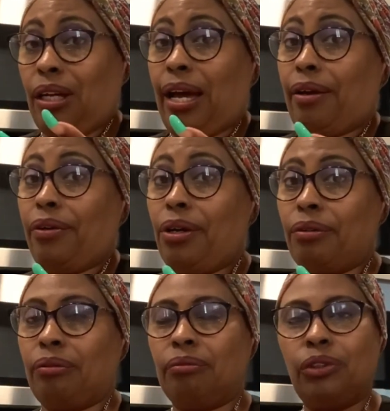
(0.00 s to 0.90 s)
I don't
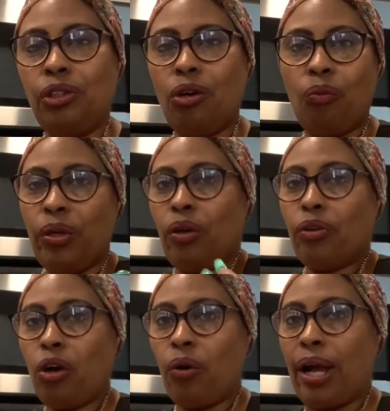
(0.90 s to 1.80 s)
know. You know, we
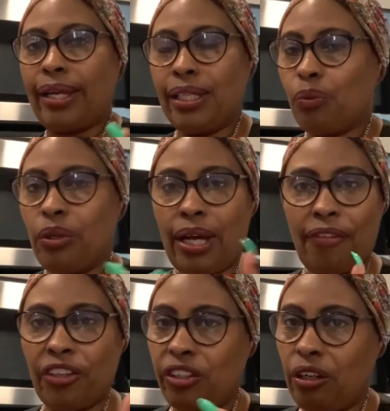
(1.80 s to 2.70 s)
don't know. I guess we'll have
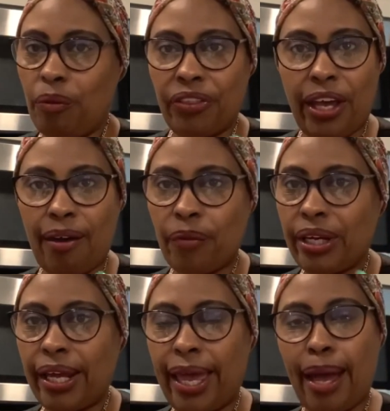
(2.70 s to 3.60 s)
to deal with that when
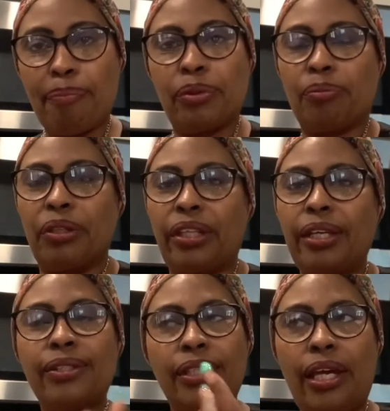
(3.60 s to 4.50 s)
that happens. But
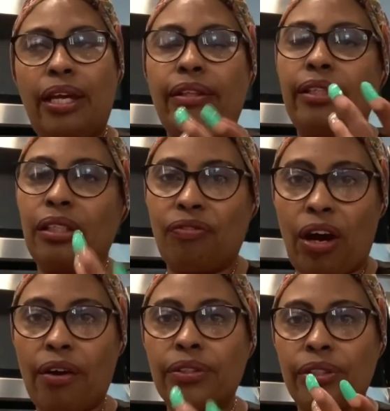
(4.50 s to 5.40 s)
they saying that this
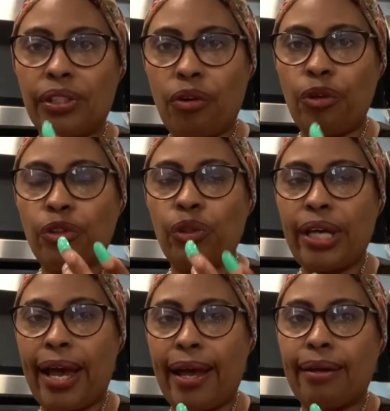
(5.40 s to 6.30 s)
virus is going to
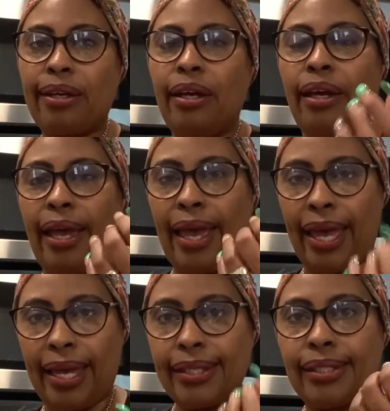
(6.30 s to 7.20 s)
die
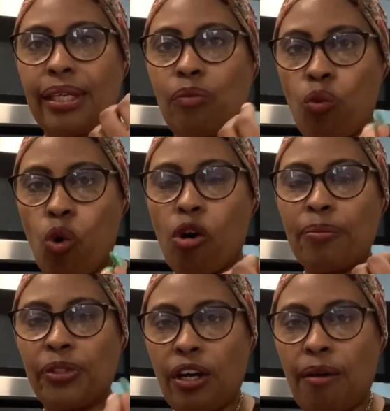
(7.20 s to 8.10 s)
as it
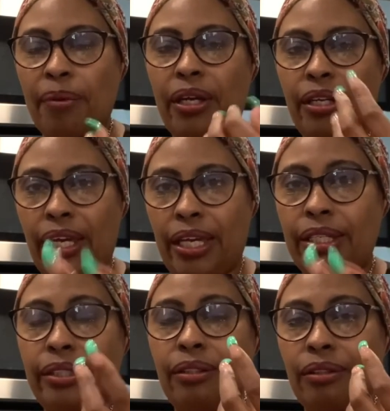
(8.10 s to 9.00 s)
warms up and the
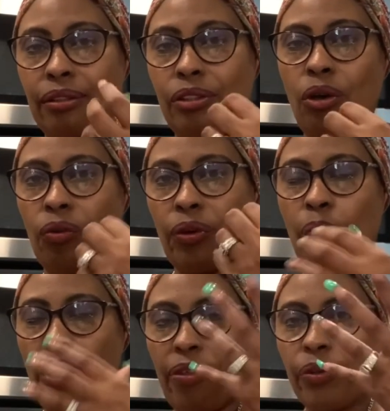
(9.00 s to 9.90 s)
heat, you know, the
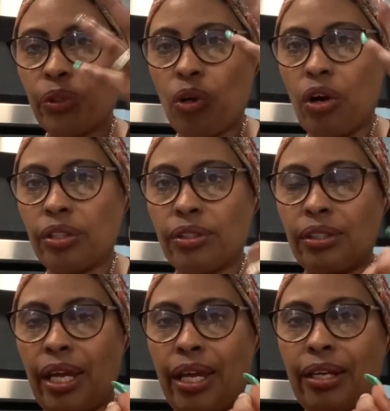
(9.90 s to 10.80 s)
weather starts
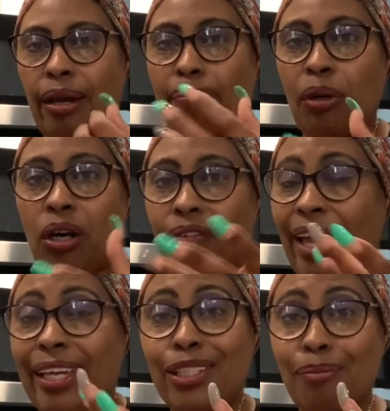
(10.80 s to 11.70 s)
staying above,
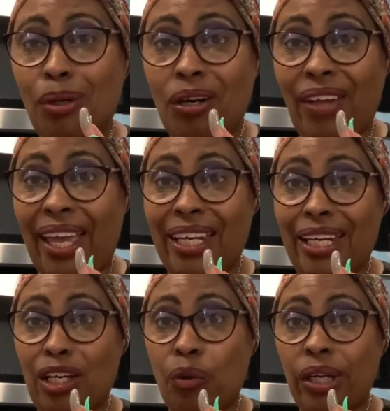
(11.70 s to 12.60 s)
I guess above 80
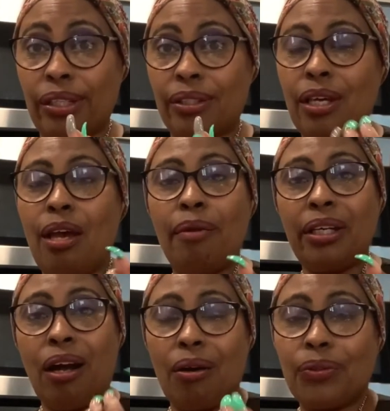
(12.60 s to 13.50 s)
degrees
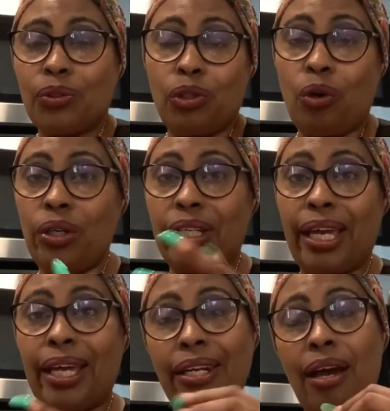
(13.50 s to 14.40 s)
because, you know, it
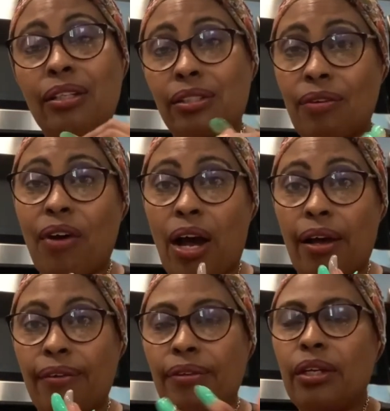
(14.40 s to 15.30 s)
cannot
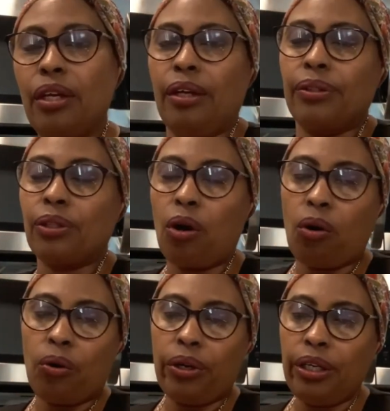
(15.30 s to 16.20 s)
survive.
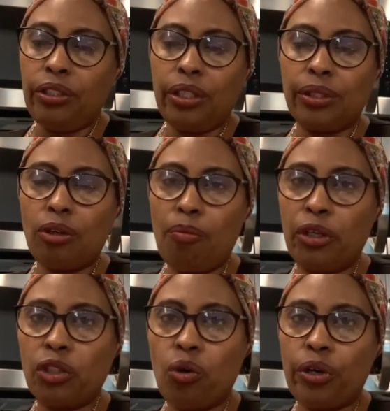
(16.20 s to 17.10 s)
So it's just so
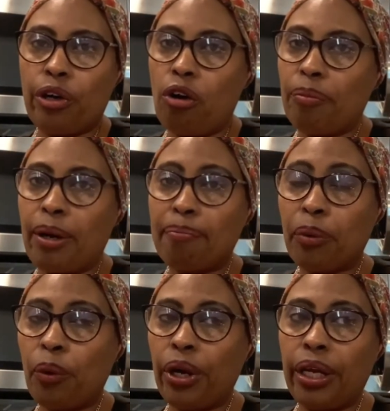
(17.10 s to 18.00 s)
much going on, but I'm
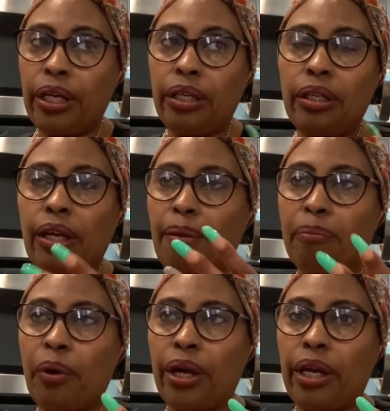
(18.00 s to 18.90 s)
praying, I'm
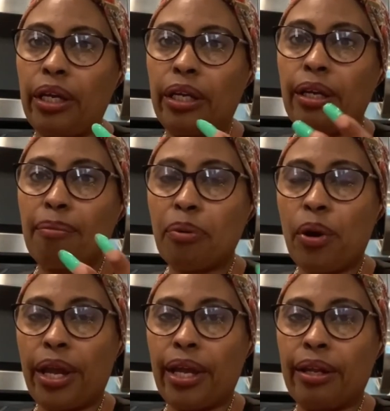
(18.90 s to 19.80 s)
praying, and I'm
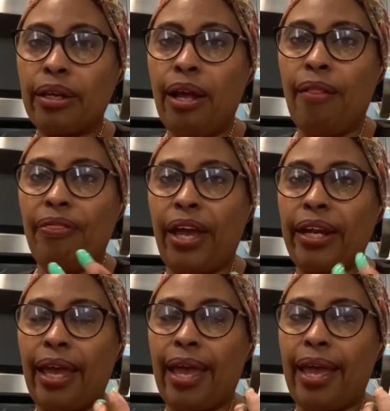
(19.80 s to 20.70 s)
praying
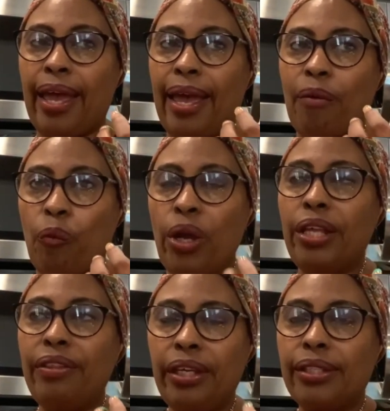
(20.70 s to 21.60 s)
that
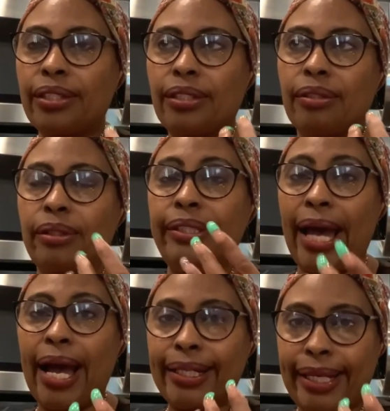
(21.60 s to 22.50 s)
when this
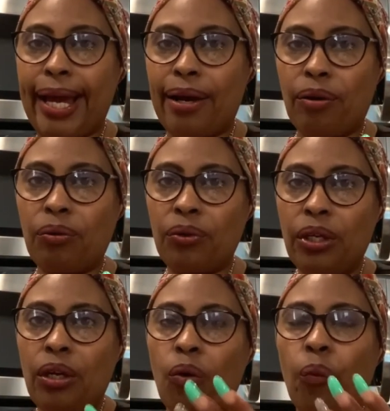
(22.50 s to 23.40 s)
die down,
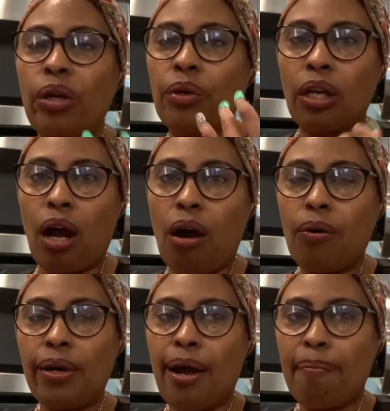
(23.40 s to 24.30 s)
we will
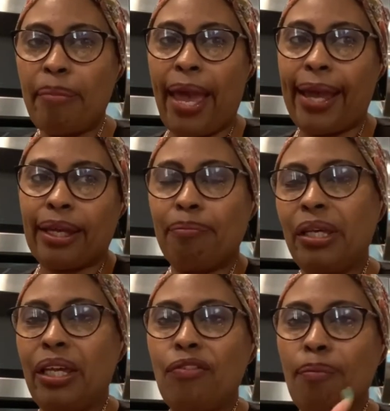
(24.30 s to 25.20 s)
all come back and be
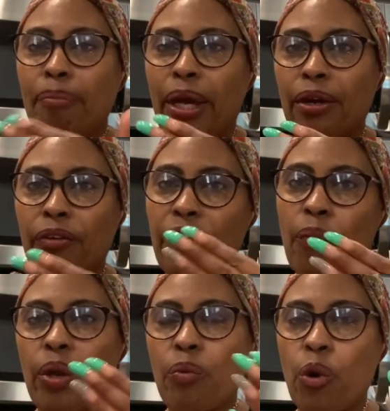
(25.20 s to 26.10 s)
even better
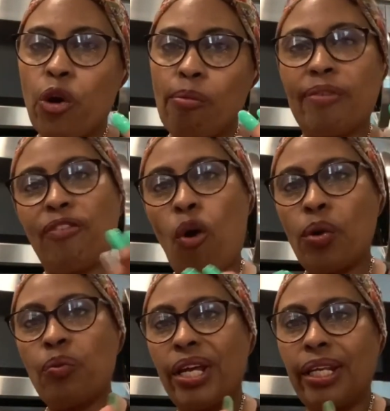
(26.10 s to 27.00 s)
than we were before
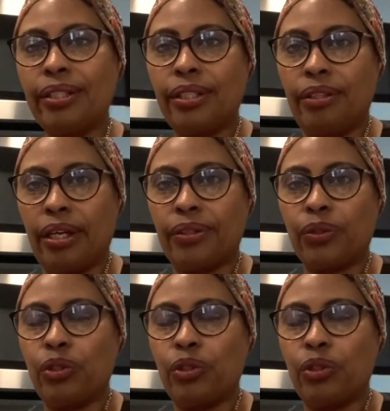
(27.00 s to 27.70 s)
we went into this.